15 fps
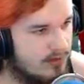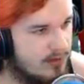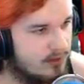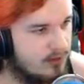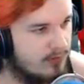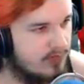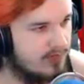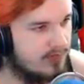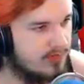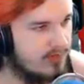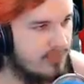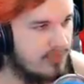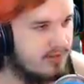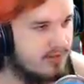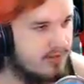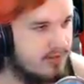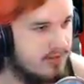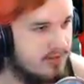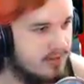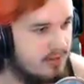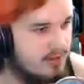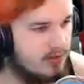too, because that's
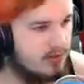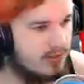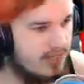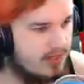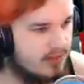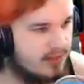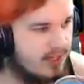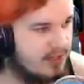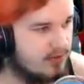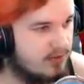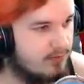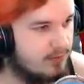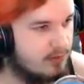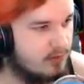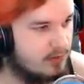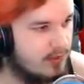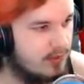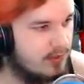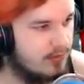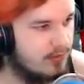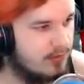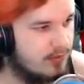use that as lantern fuel as
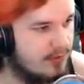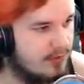well. Let me